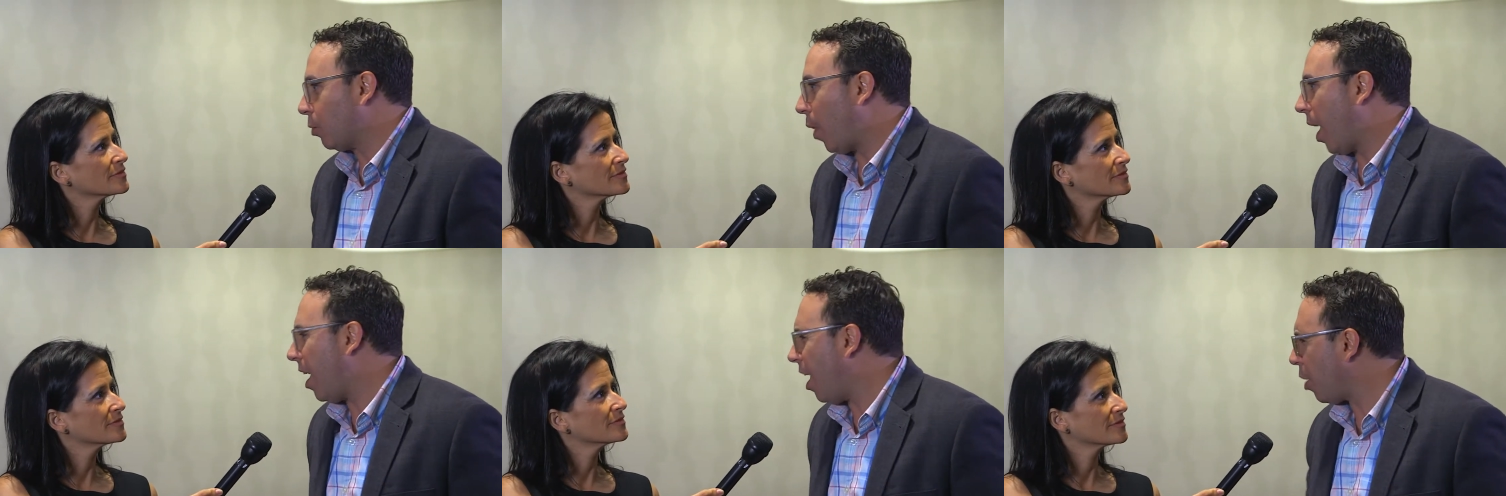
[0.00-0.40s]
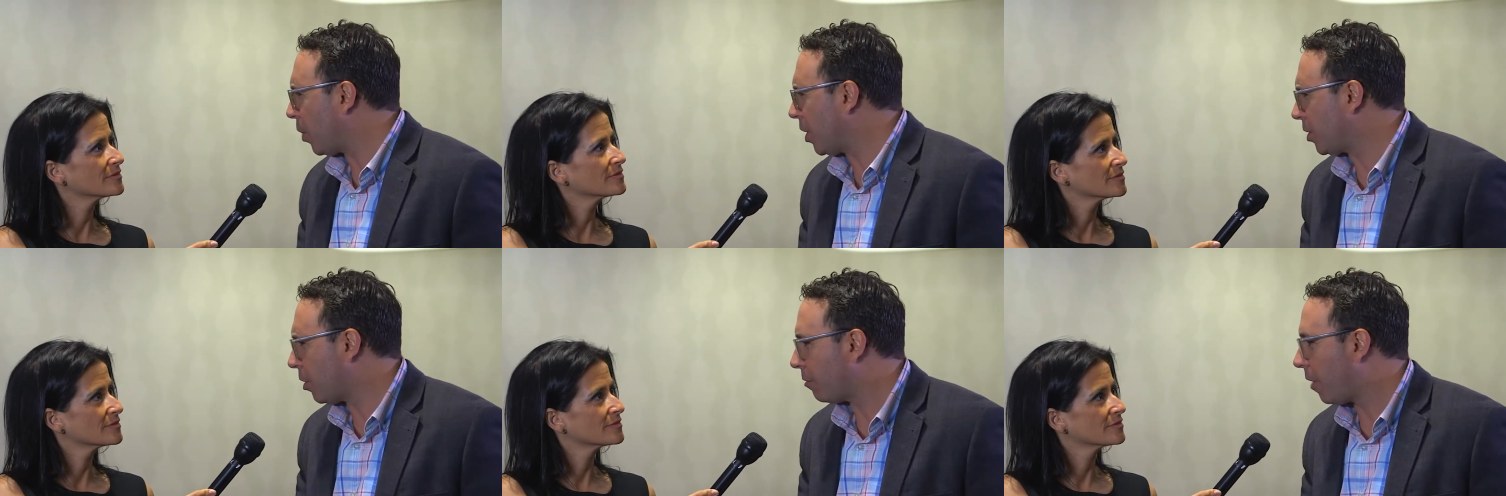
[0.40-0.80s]
Speaker 1: Why are we
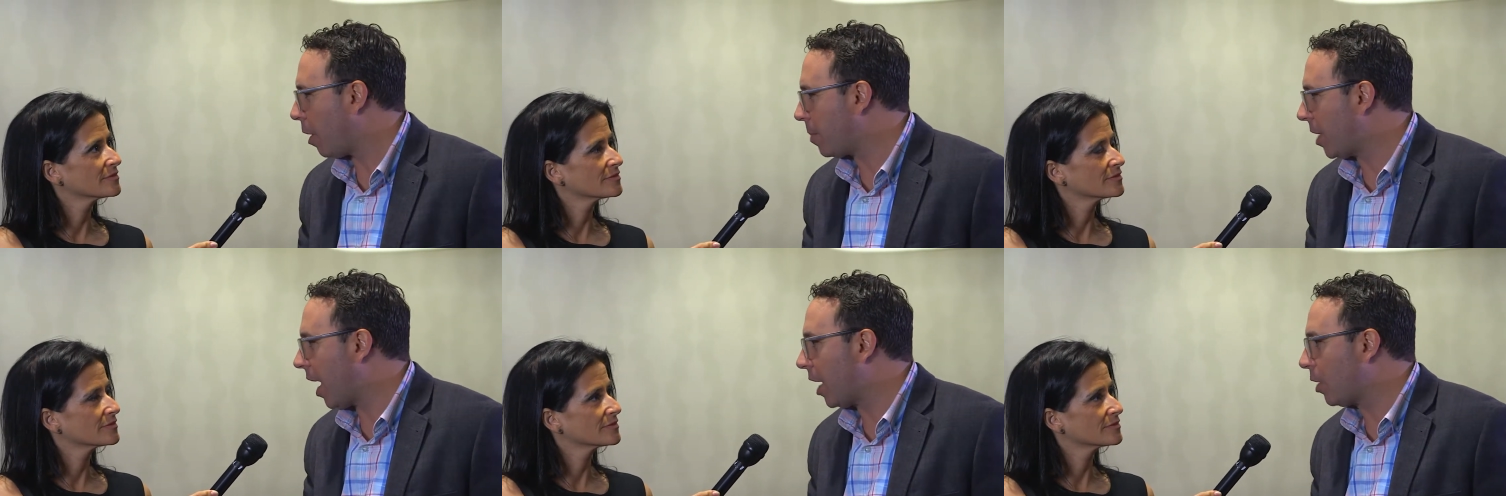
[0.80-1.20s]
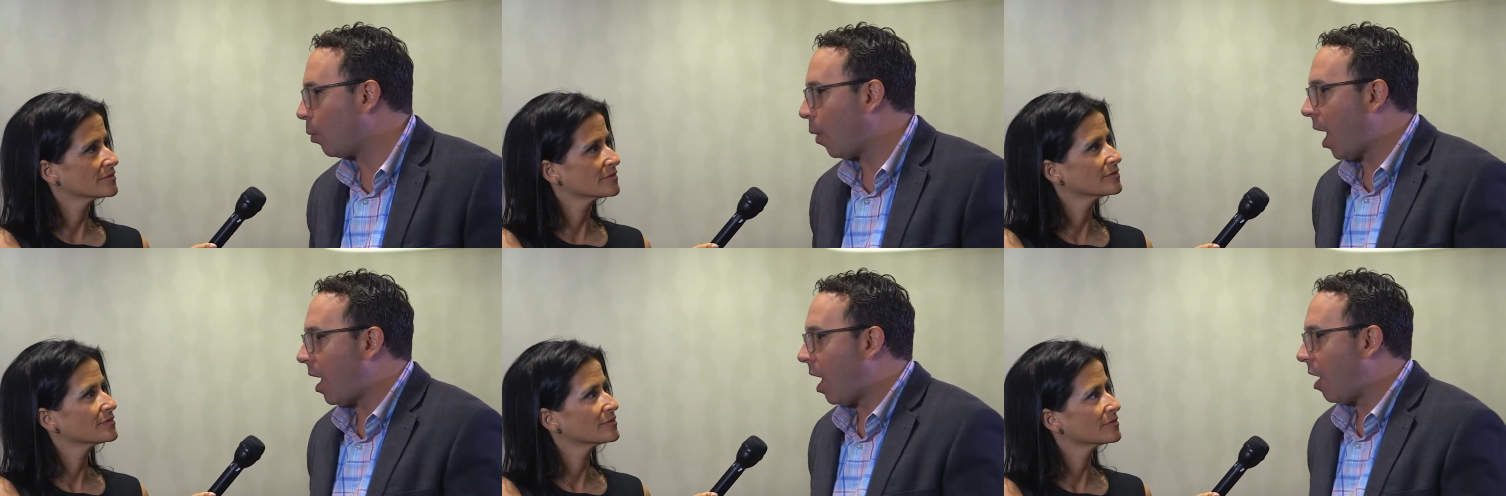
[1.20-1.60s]
so far behind?
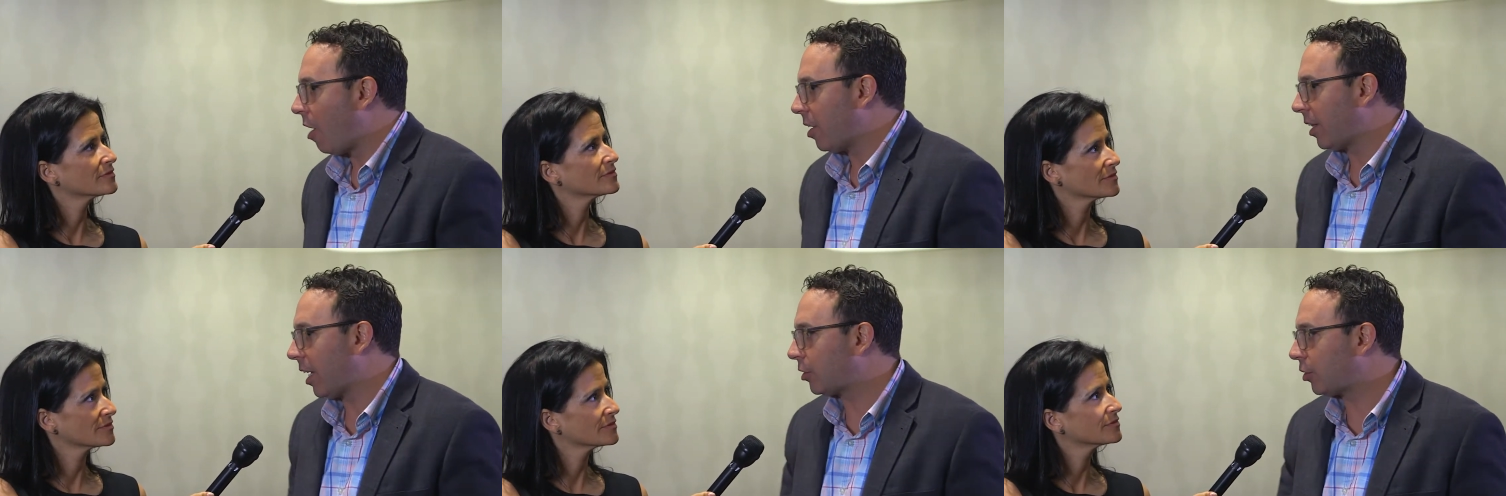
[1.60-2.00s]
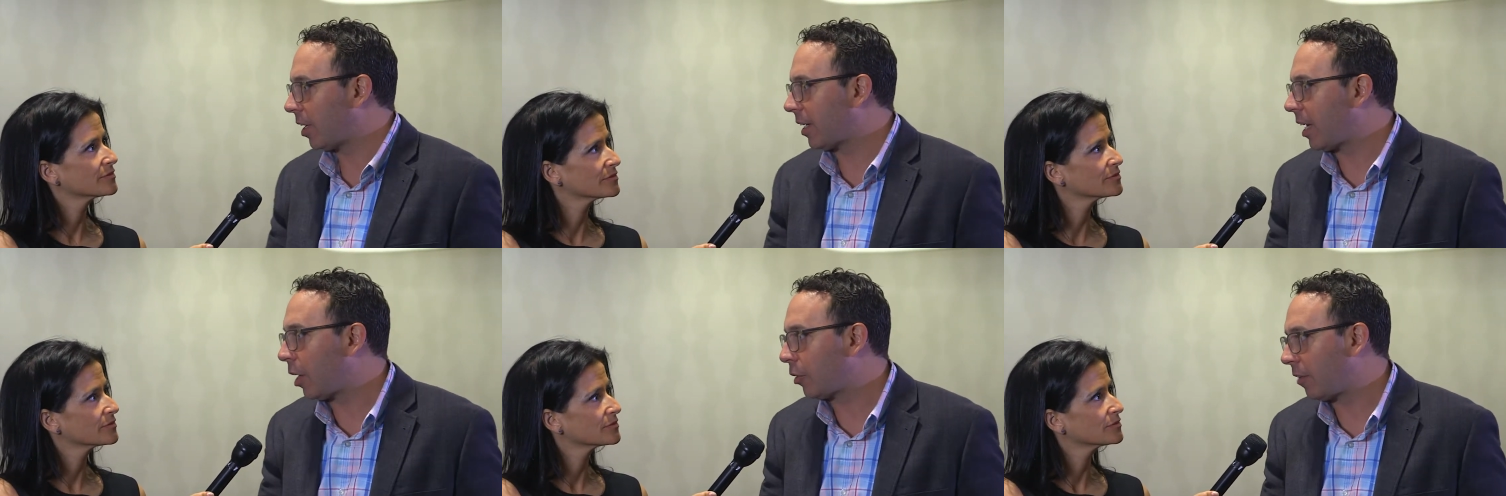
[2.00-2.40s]
Why are
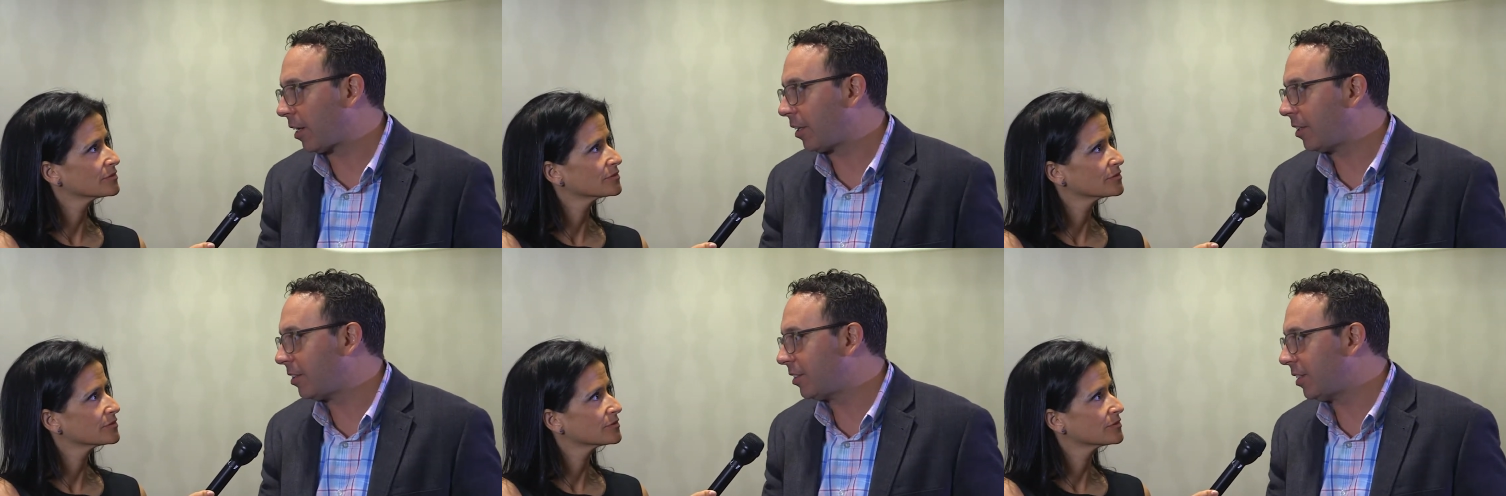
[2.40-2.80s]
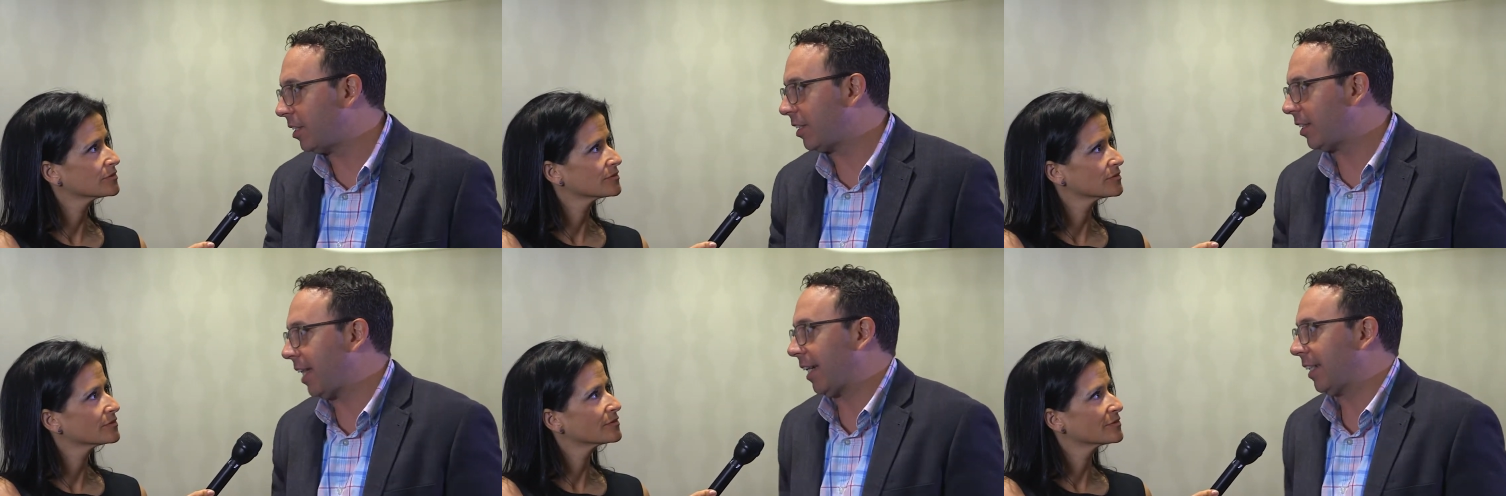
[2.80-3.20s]
electronic health records
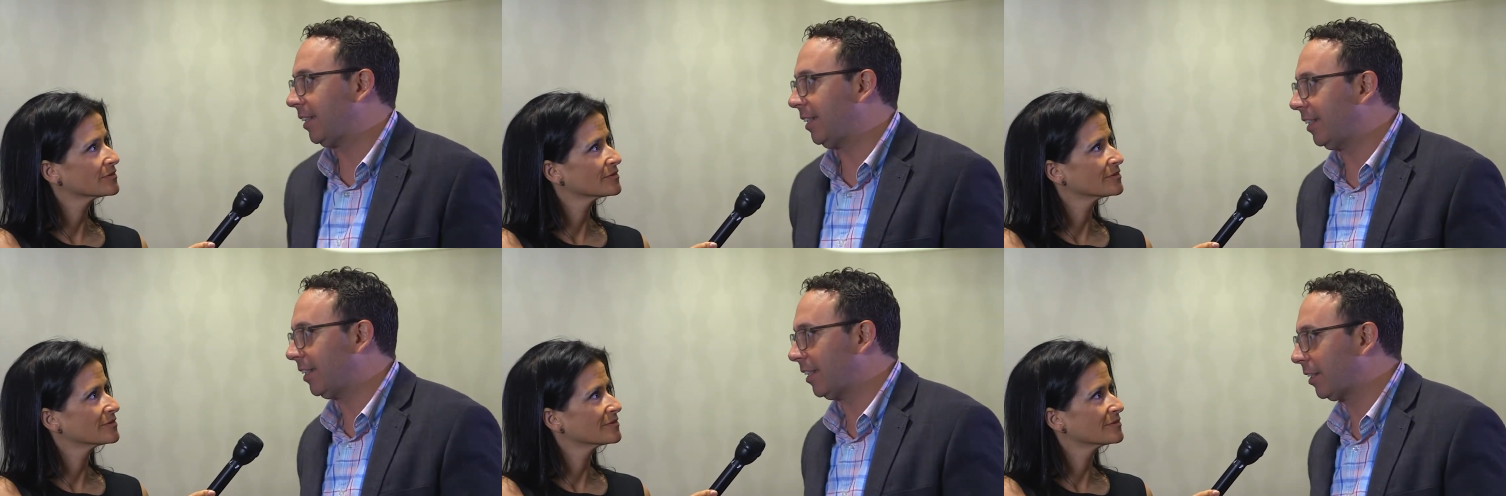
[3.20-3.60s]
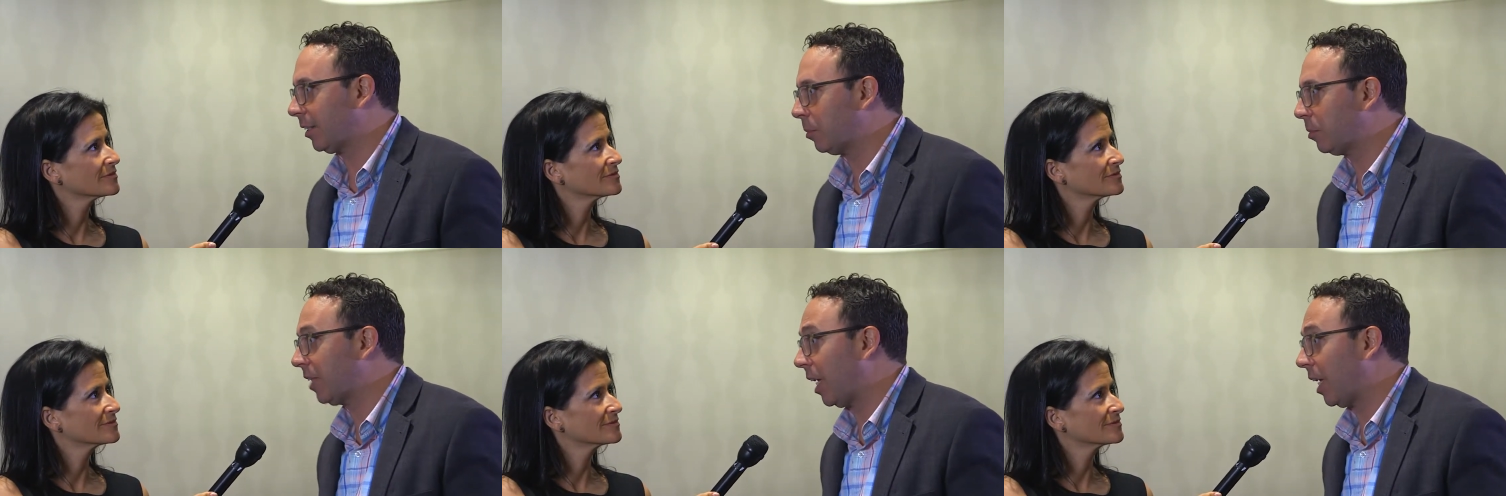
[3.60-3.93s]
these legacy systems